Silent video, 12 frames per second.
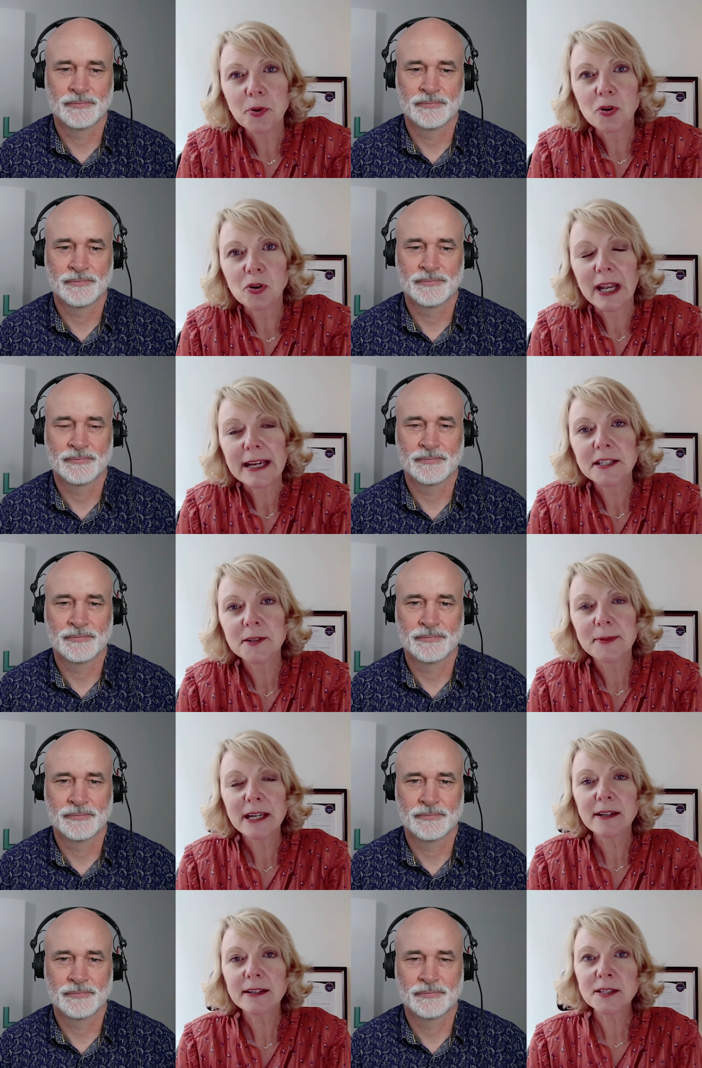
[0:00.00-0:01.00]
Speaker 1: Paul. And to
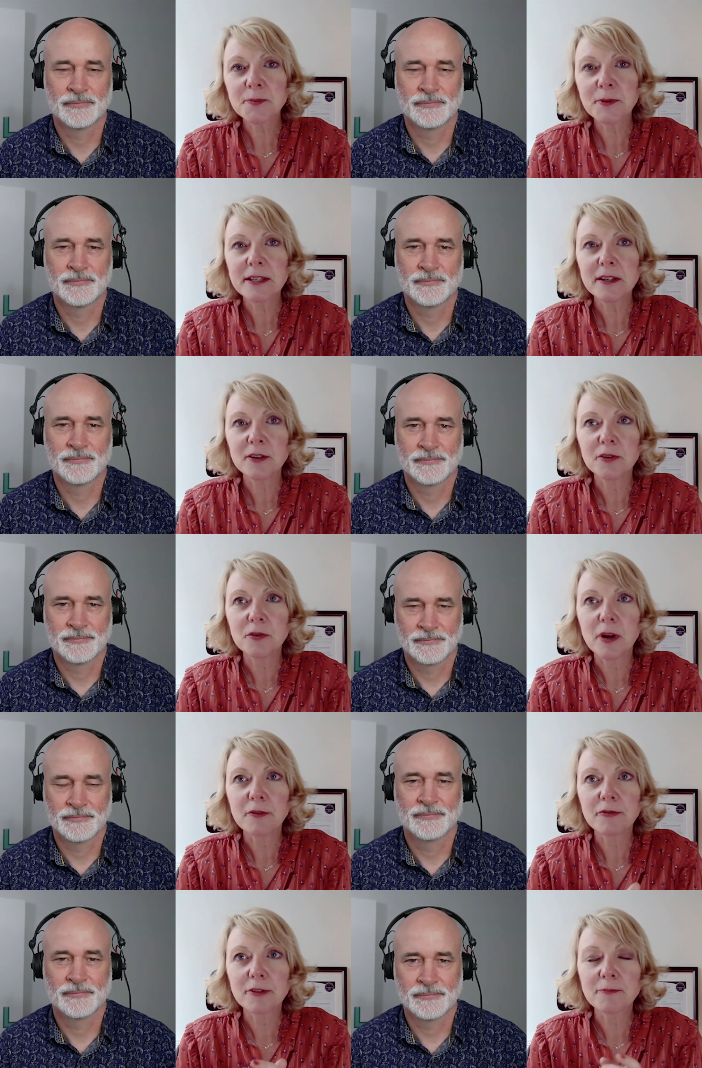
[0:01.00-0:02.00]
be honest with you,
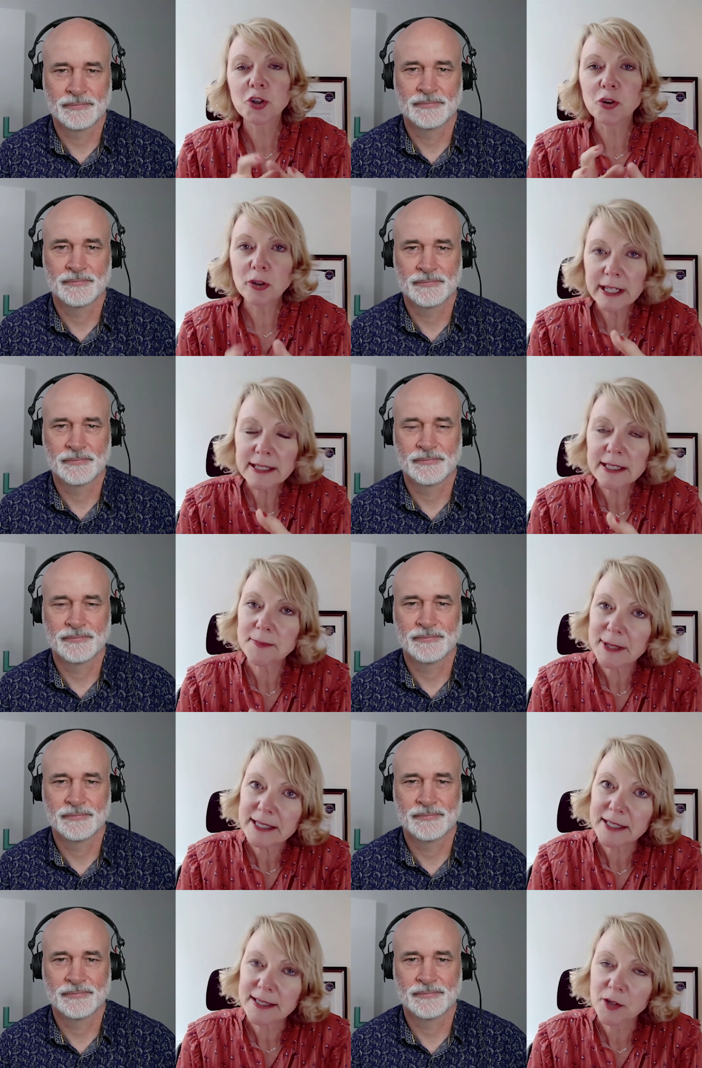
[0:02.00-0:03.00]
from talking to
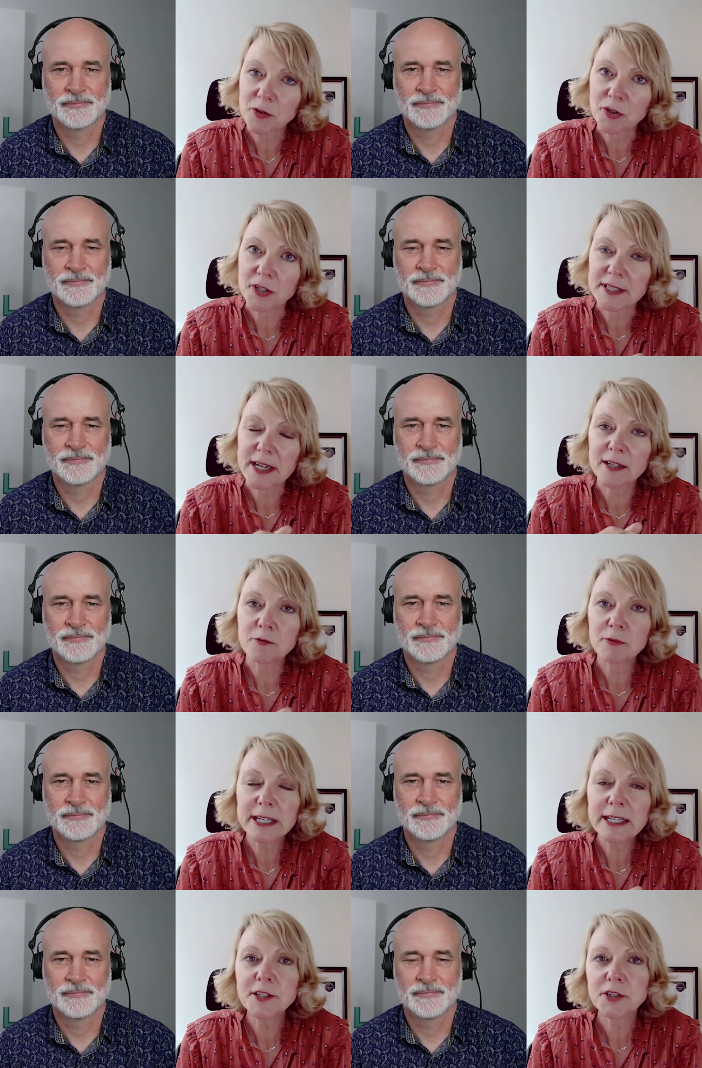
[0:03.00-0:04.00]
business owners, I
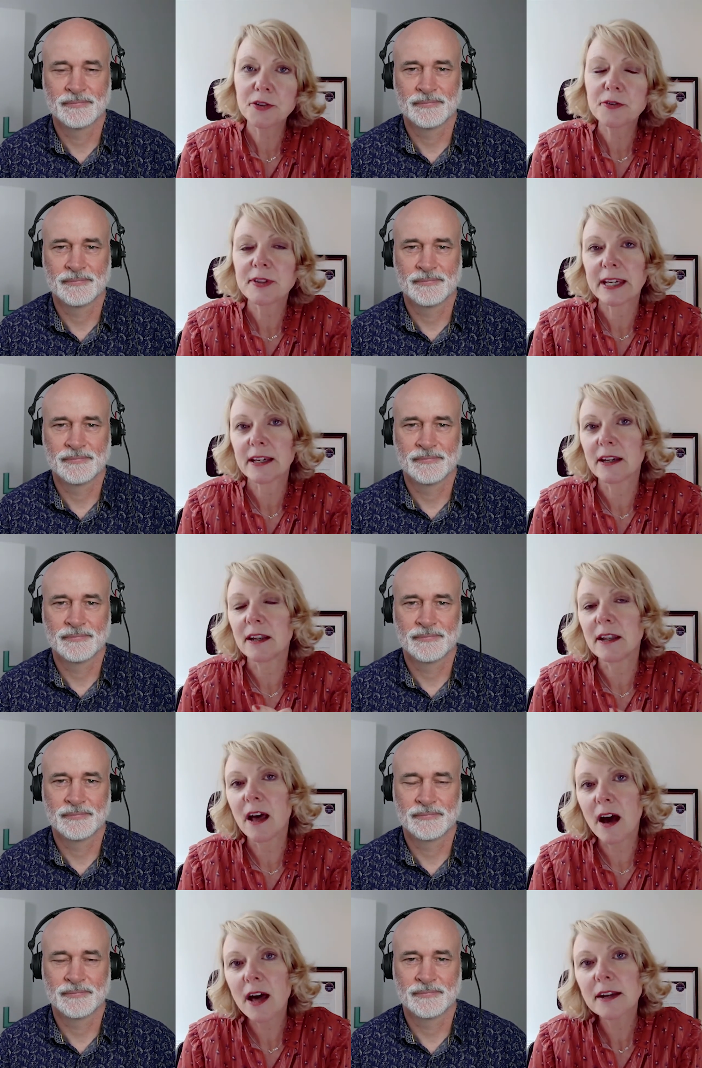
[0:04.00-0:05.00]
really do think a
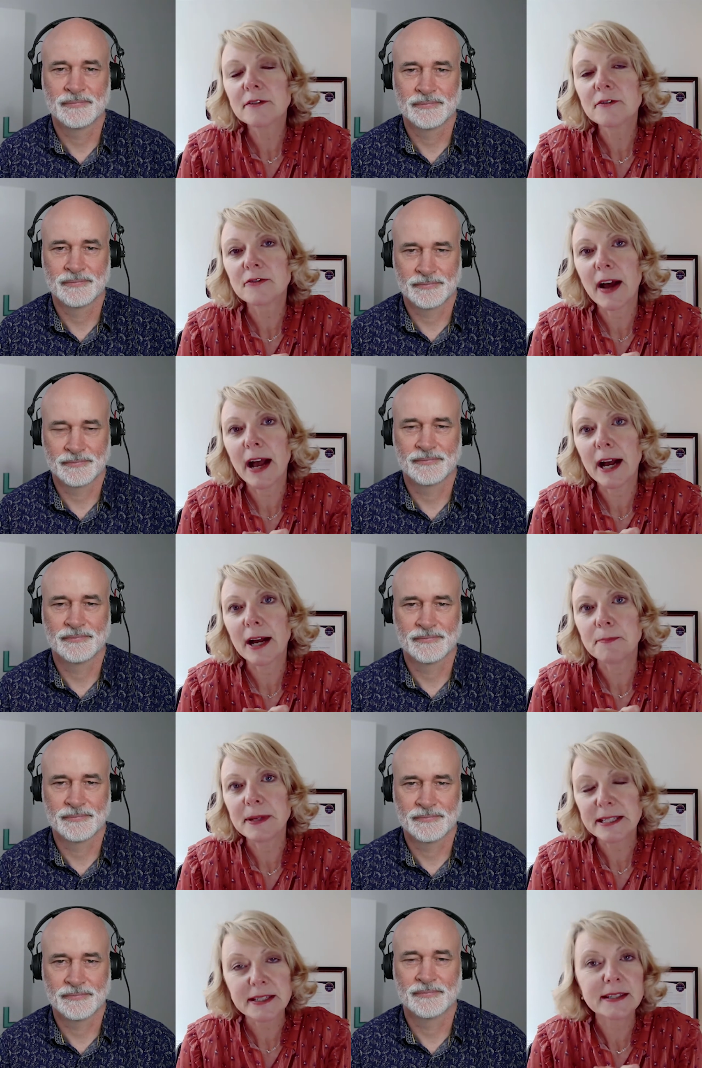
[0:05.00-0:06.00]
lot of uh,
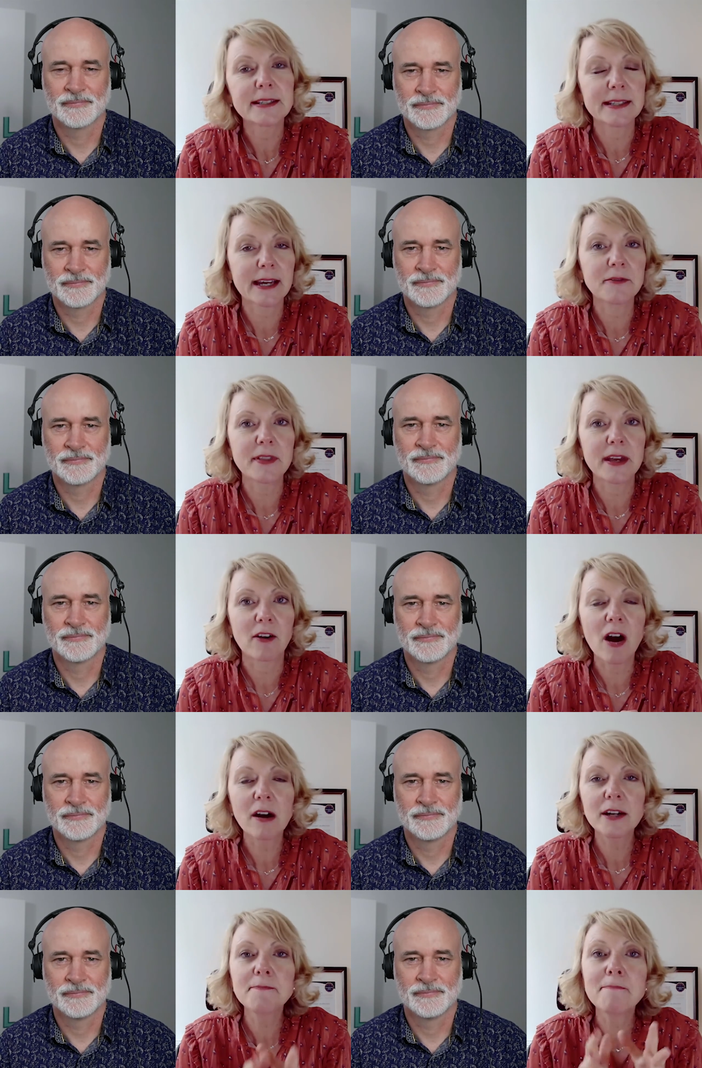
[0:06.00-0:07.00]
businesses out there
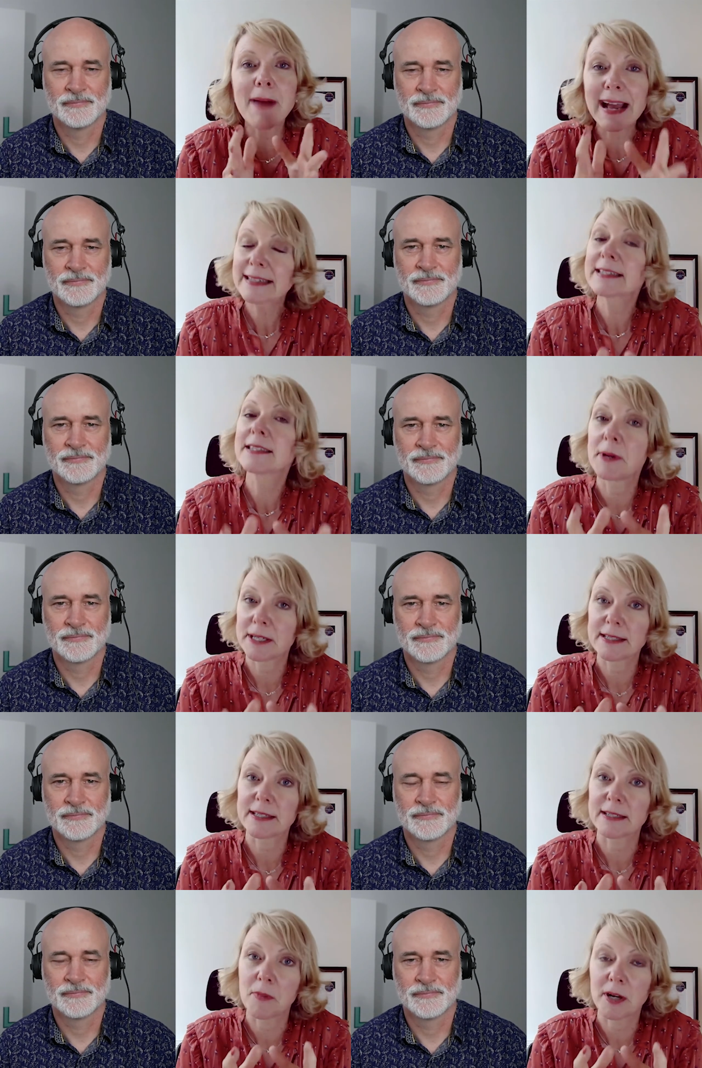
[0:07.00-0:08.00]
aren't
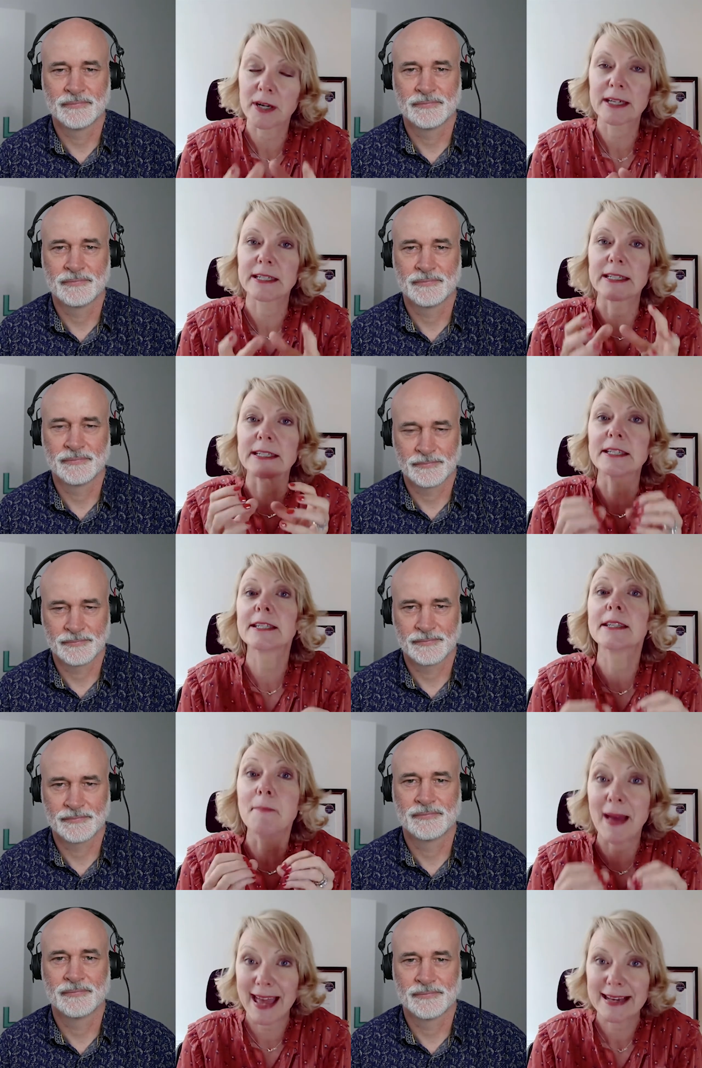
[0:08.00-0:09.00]
maximizing marketing to
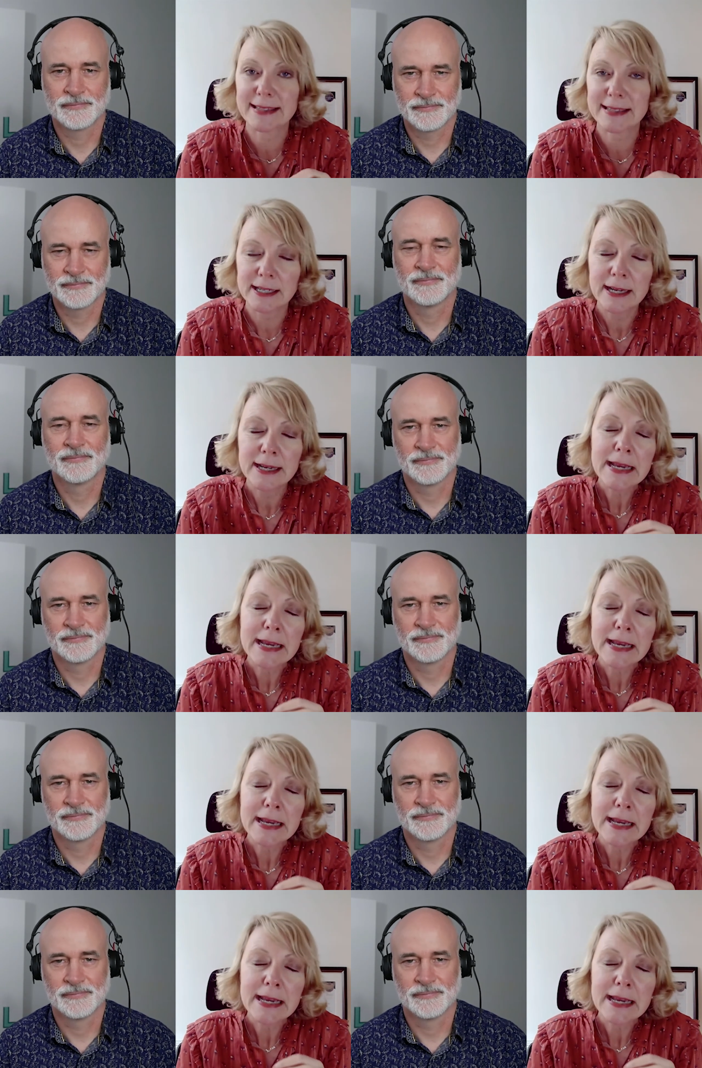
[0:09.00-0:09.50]
the best.